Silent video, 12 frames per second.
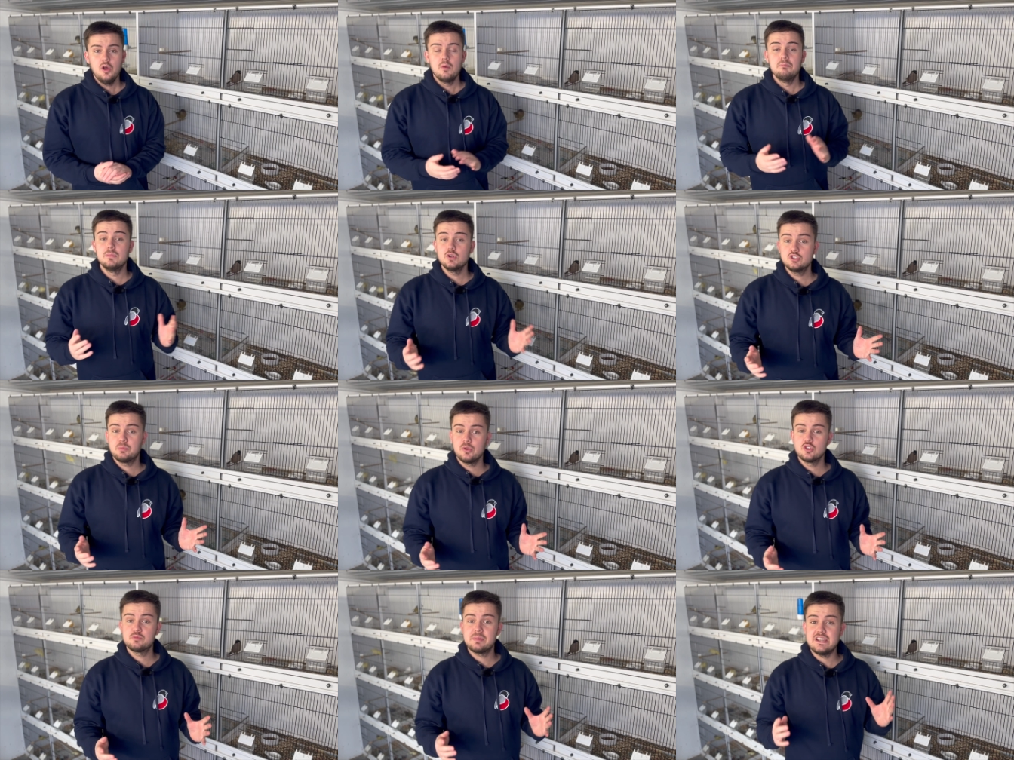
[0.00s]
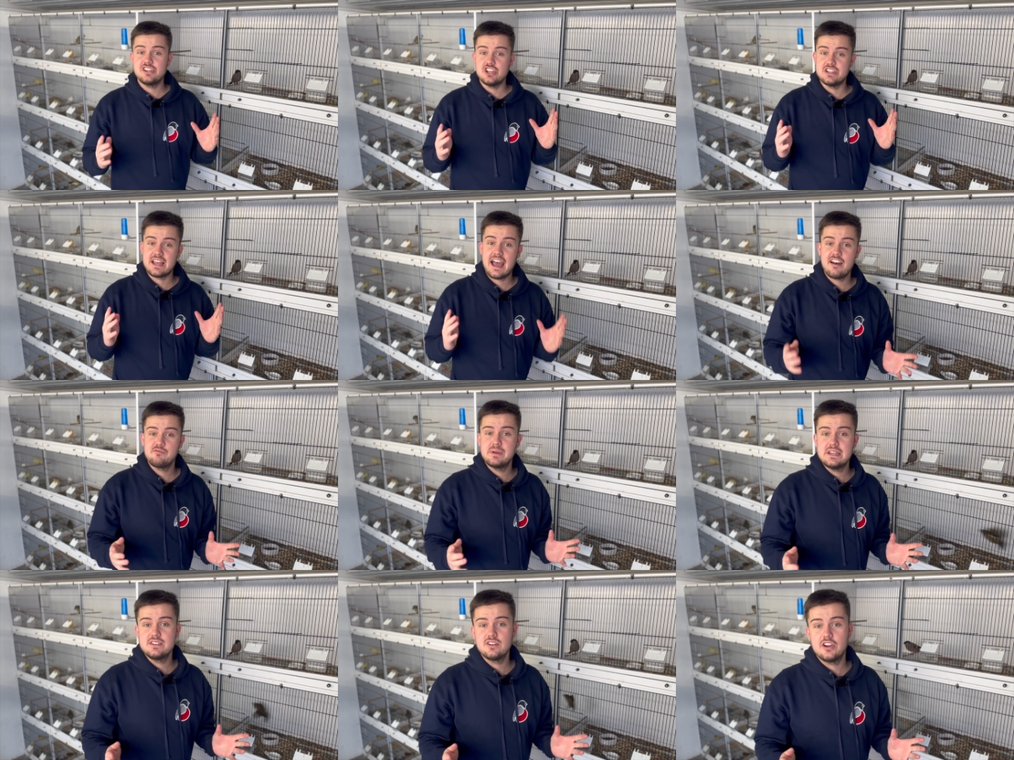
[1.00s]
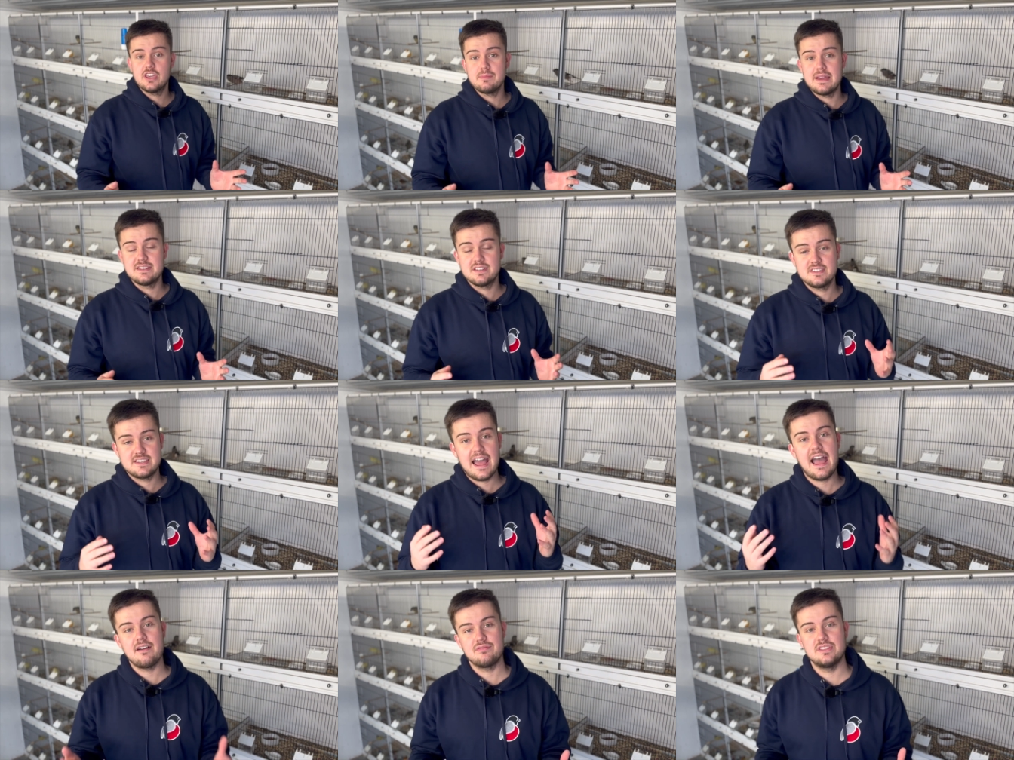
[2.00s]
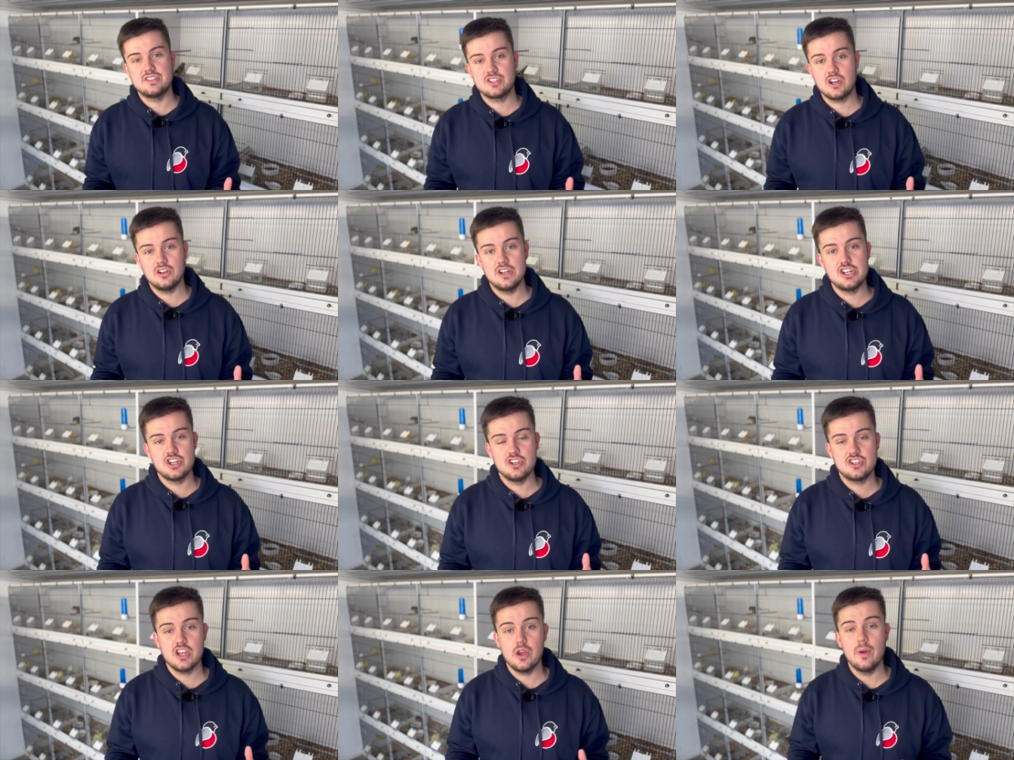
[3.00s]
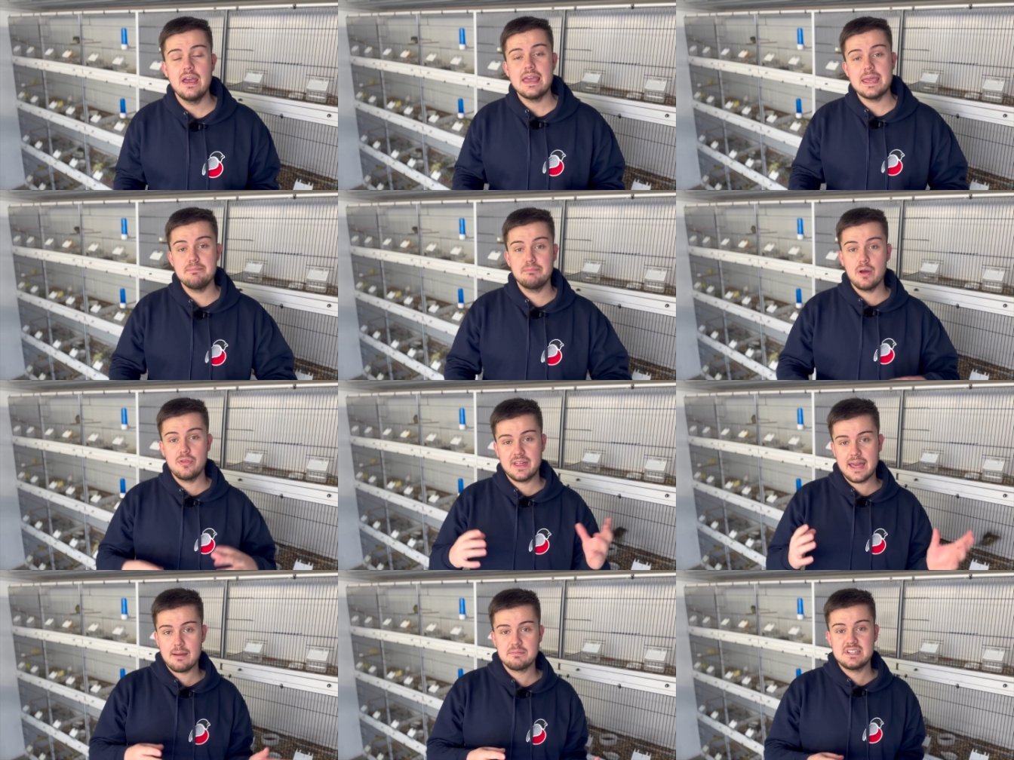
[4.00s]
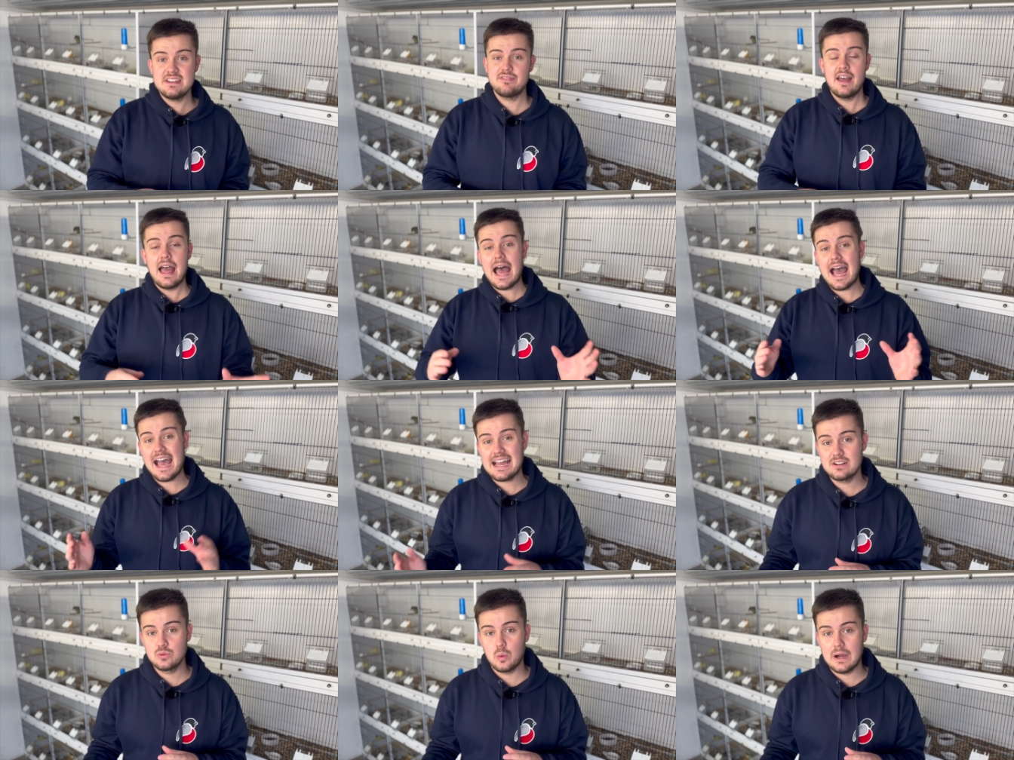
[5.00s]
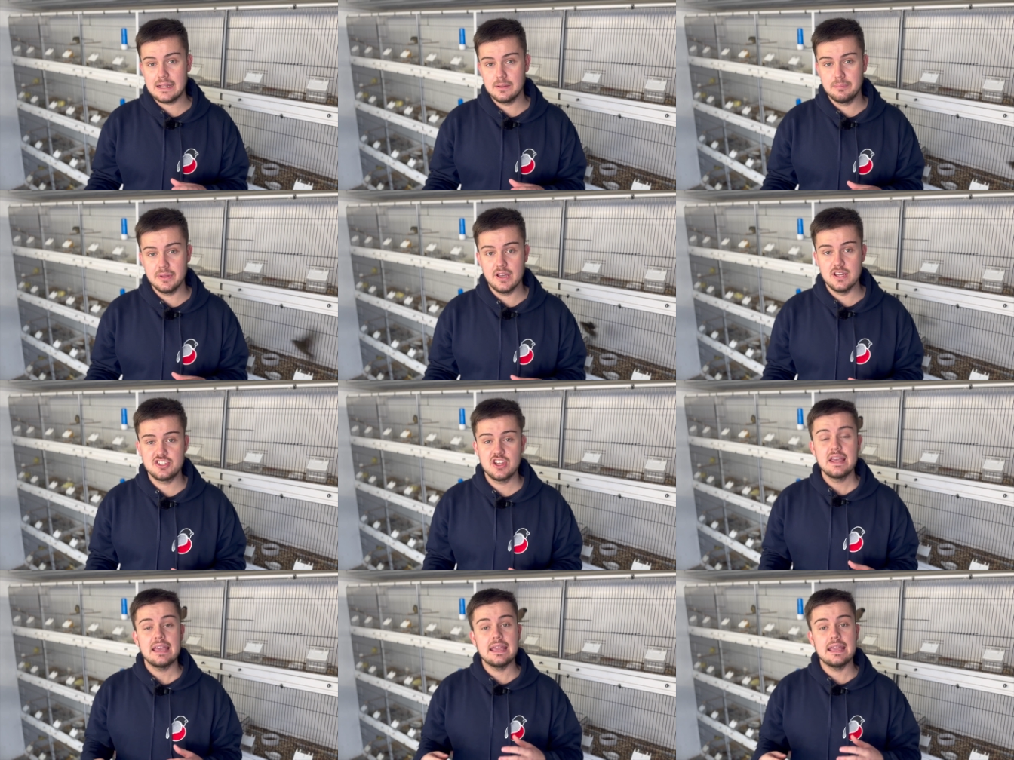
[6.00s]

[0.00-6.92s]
Multiple species have been documented to have this condition too, in both captive and wild birds,